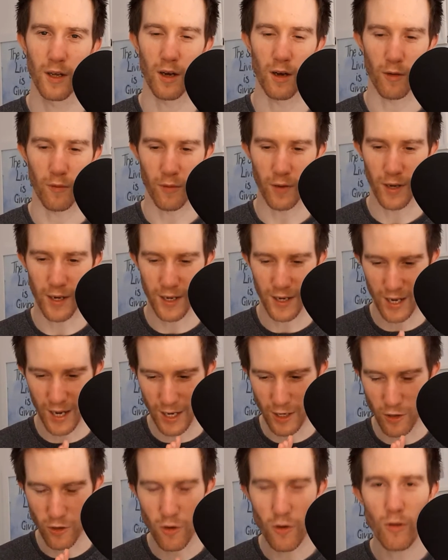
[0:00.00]
of
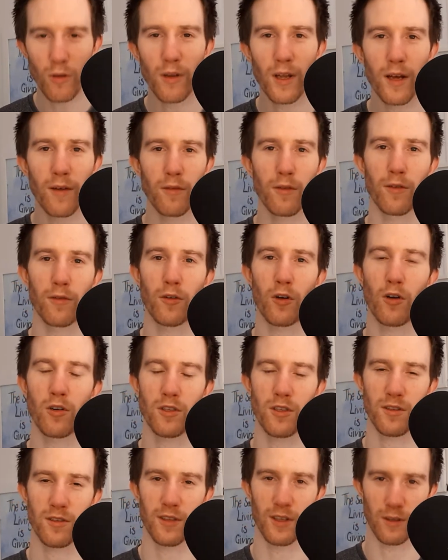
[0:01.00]
a new level of
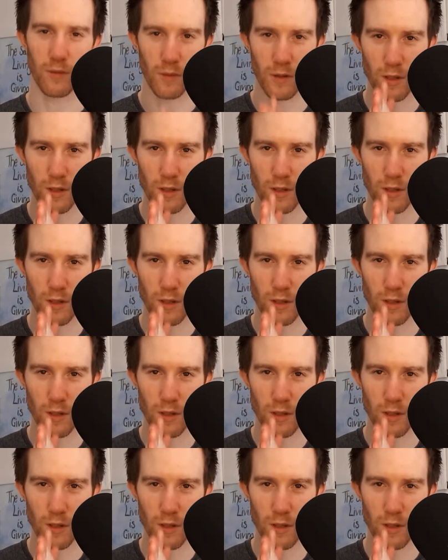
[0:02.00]
consciousness.